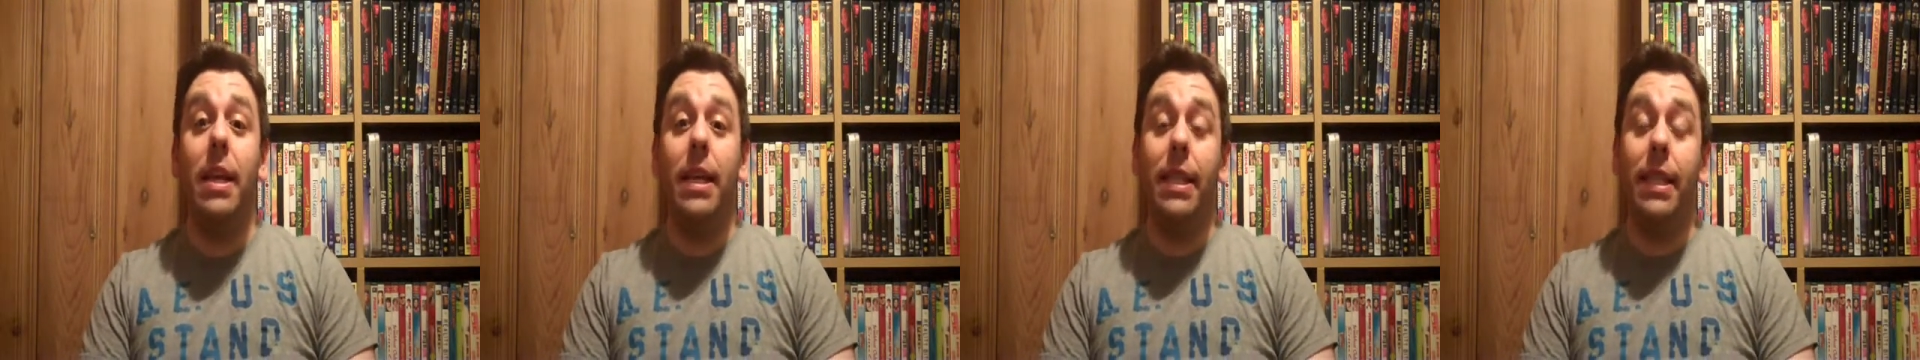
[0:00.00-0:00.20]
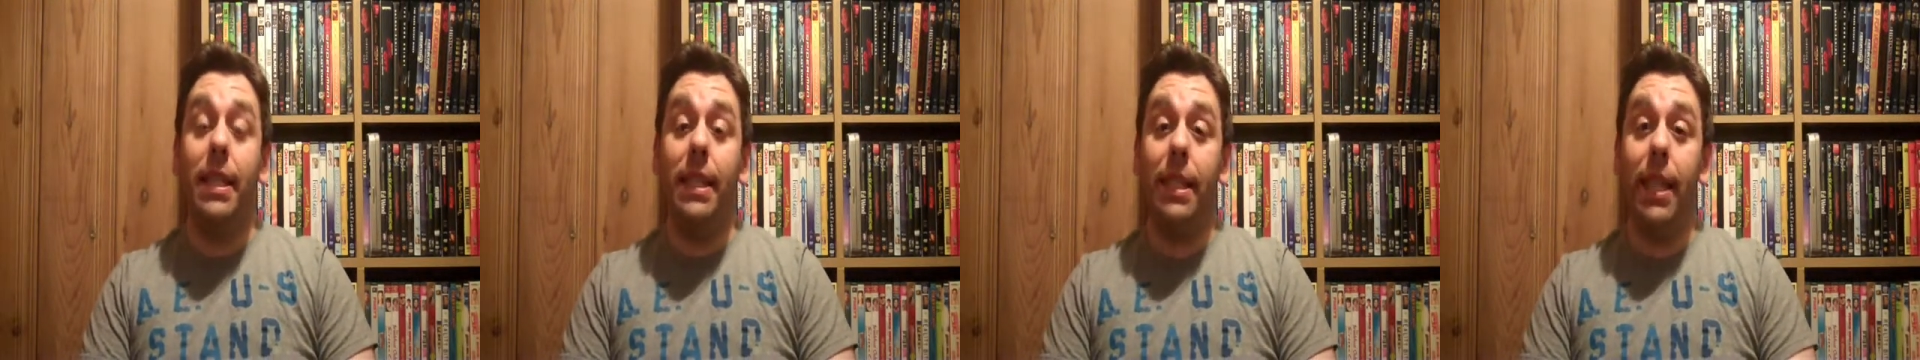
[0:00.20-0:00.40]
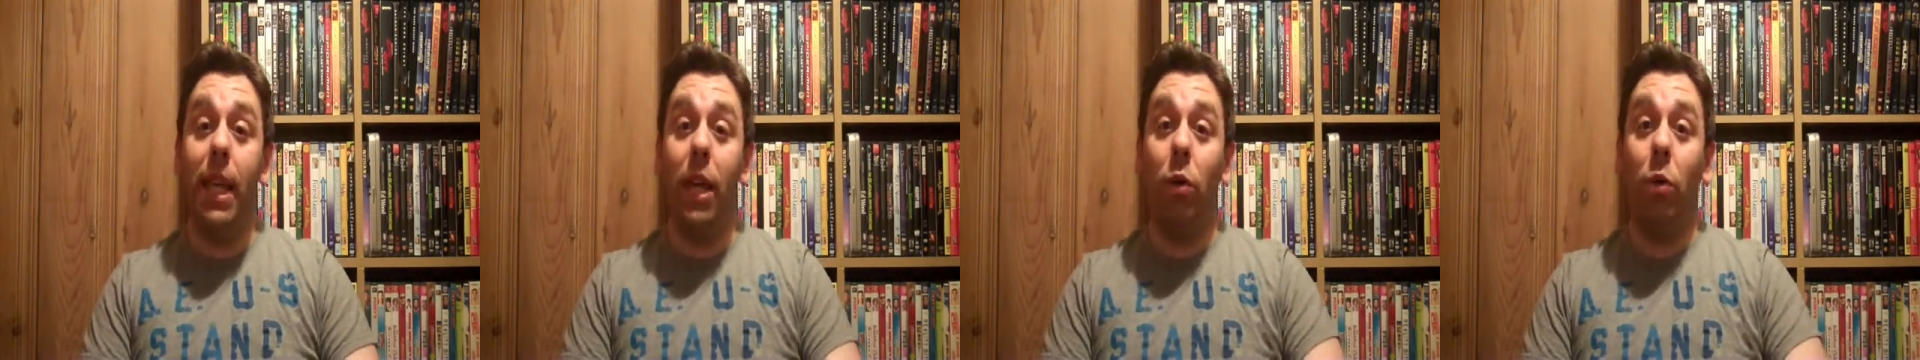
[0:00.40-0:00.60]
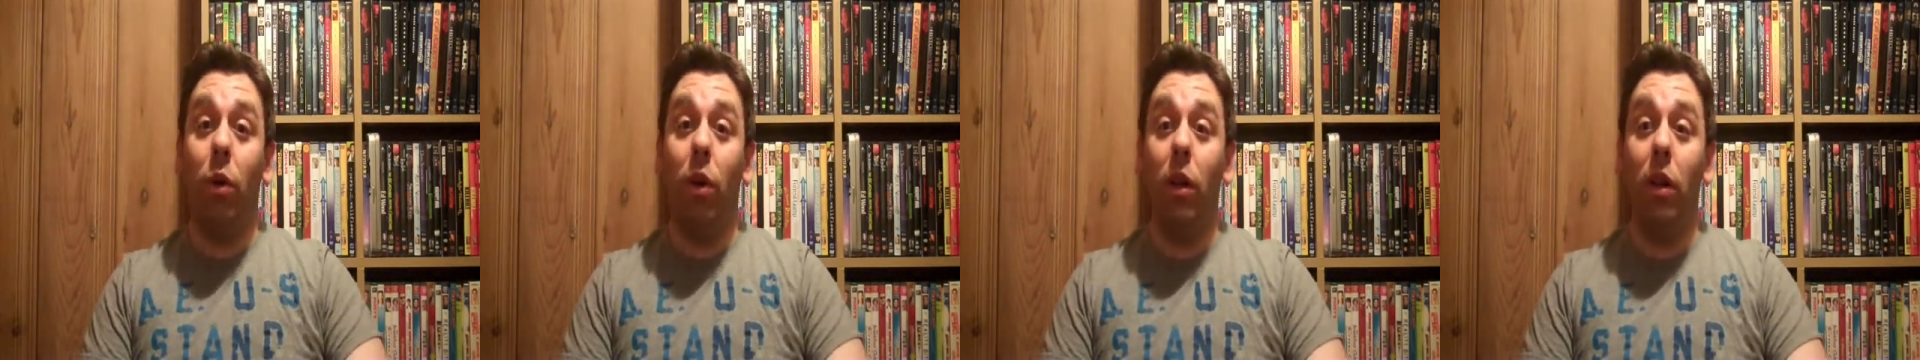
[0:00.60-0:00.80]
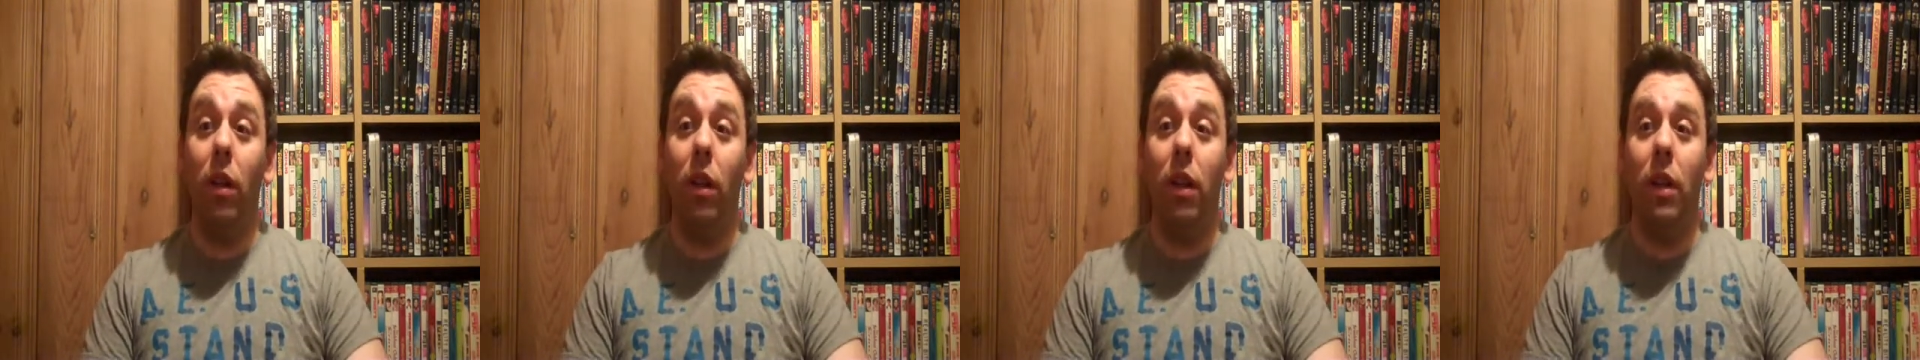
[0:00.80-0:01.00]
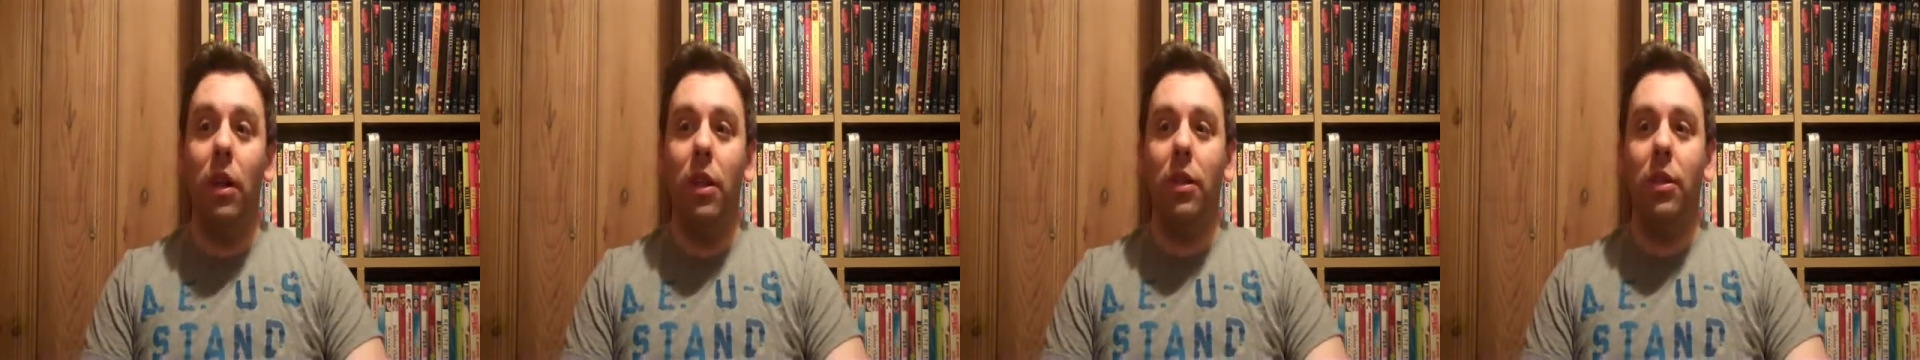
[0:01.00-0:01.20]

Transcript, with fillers: sequel